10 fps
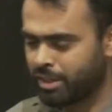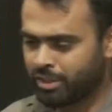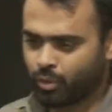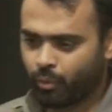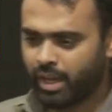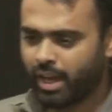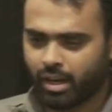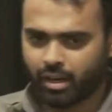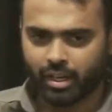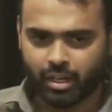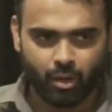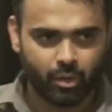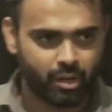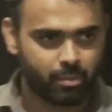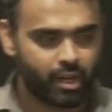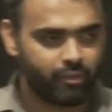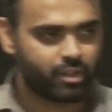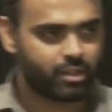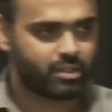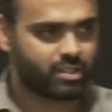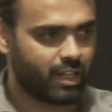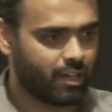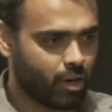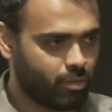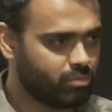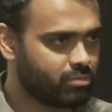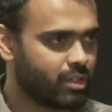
So we are right now in our private sale round.